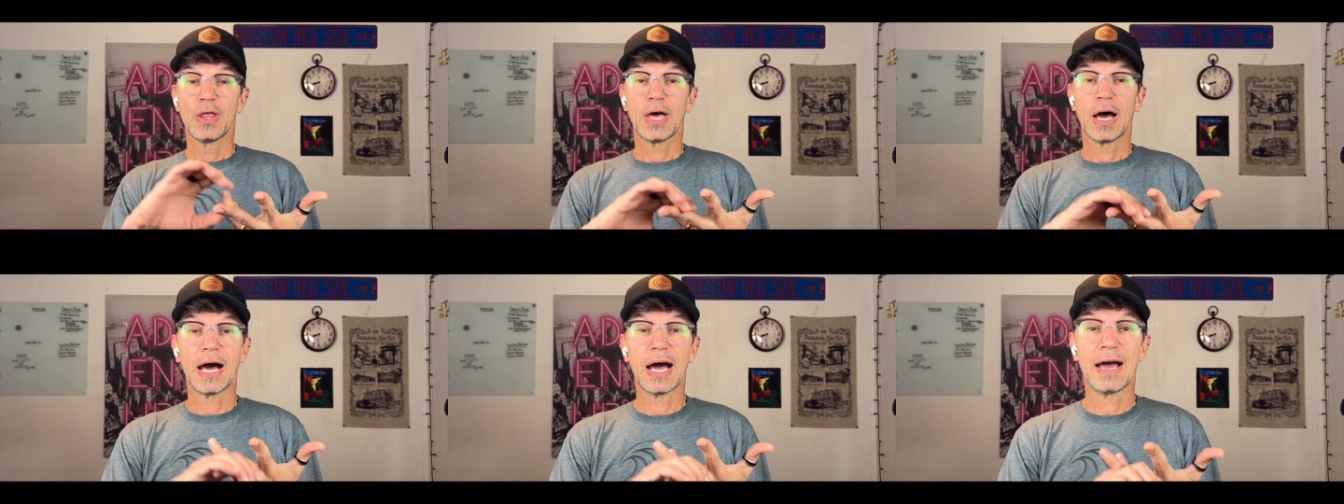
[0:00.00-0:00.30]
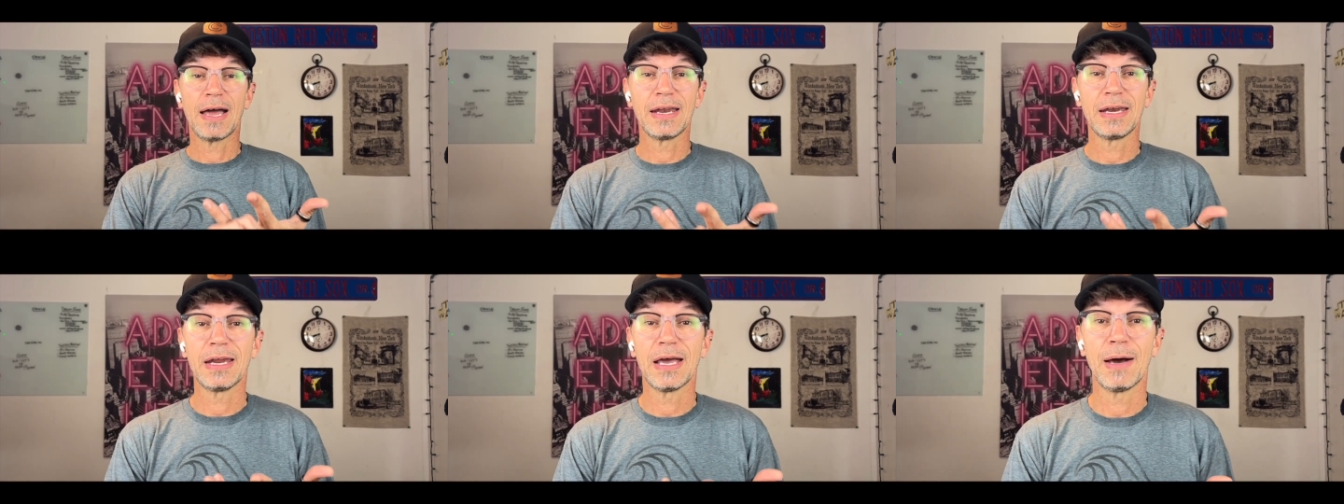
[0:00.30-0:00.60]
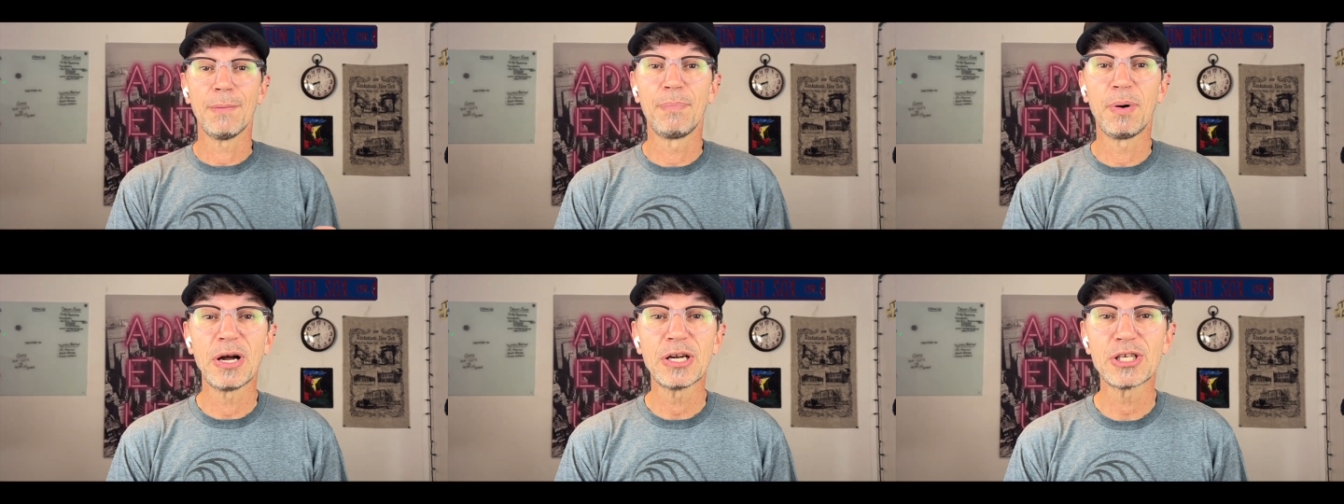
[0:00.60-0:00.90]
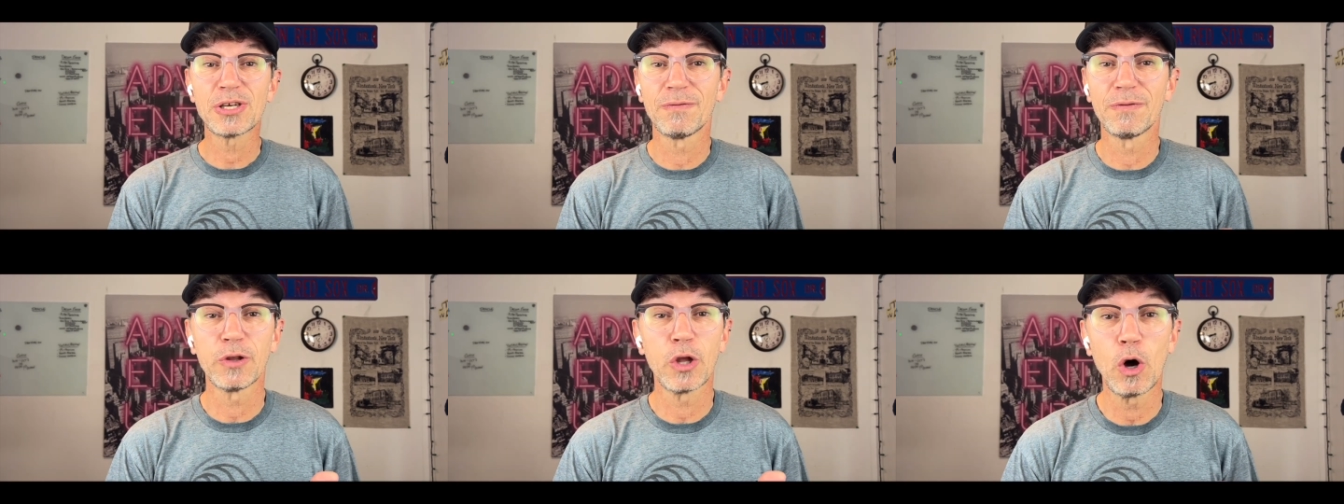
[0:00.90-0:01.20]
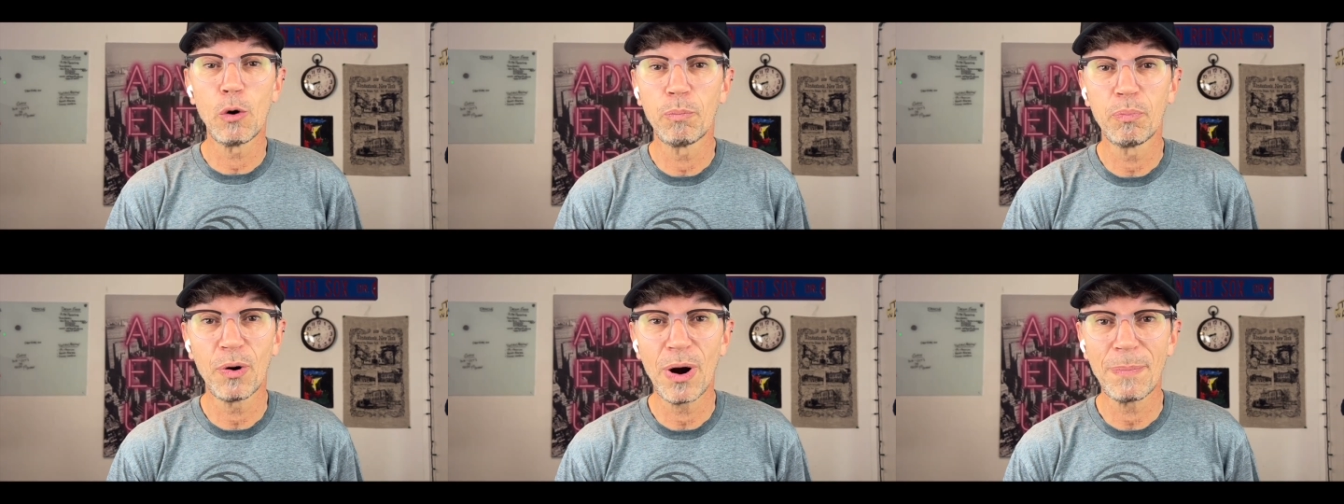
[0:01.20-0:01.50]
A bunch of
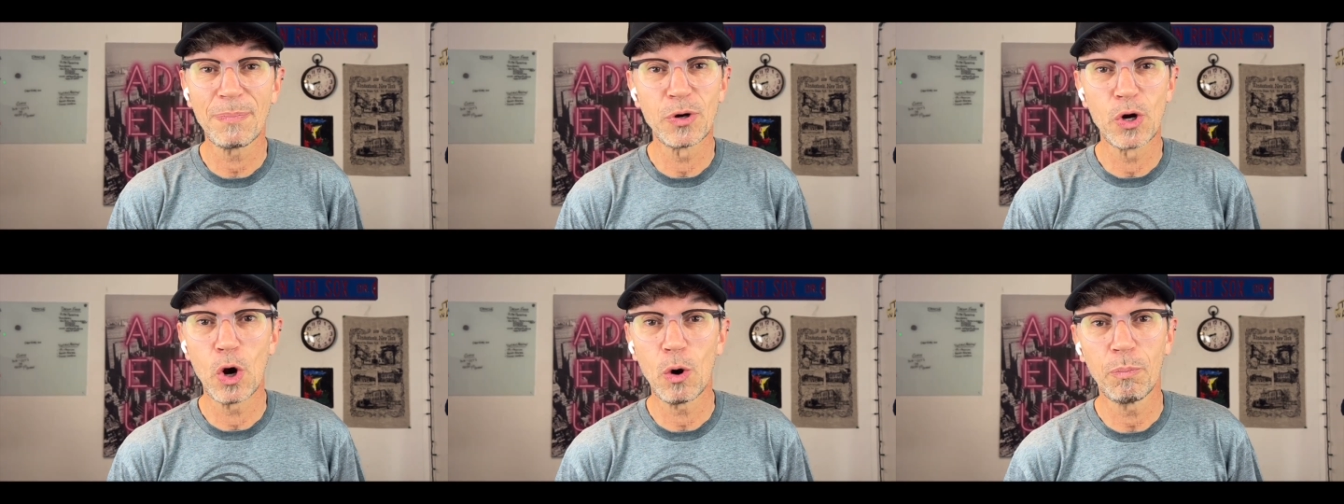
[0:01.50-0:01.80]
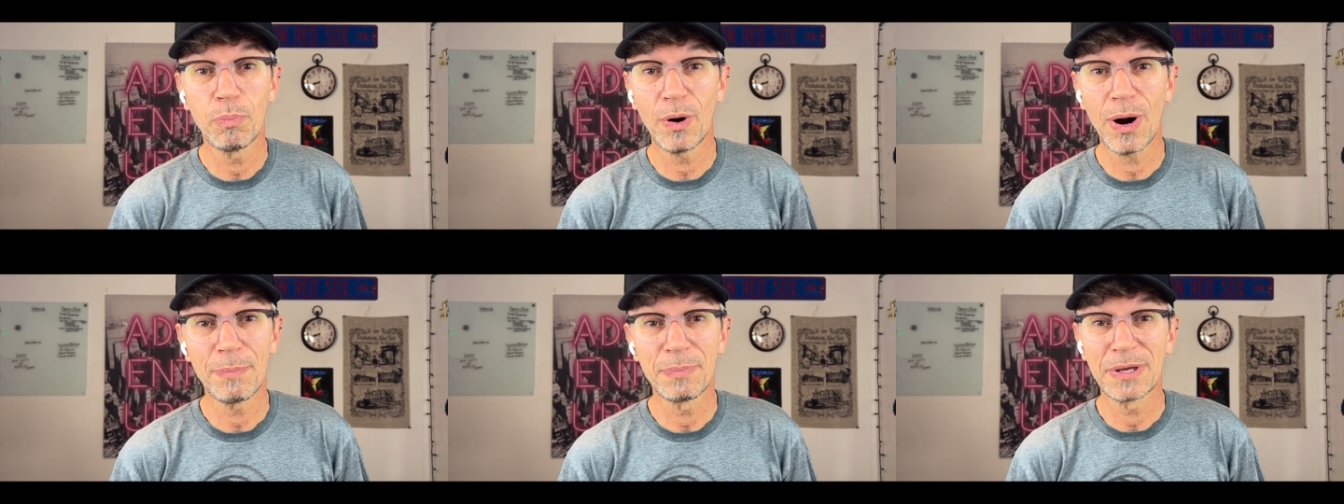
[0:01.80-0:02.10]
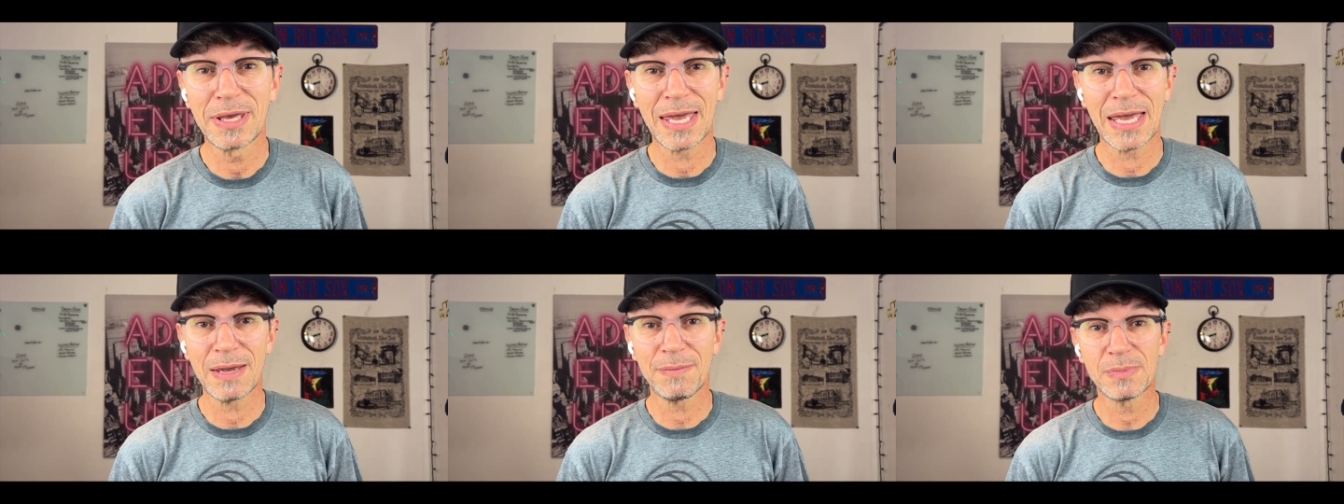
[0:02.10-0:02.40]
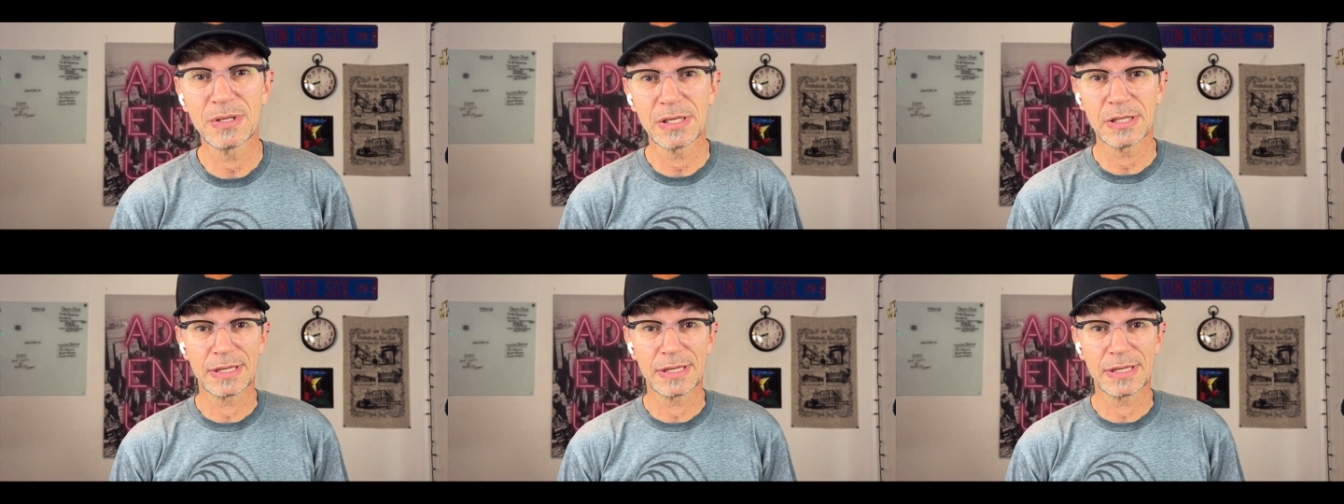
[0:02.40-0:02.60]
low prep, no prep games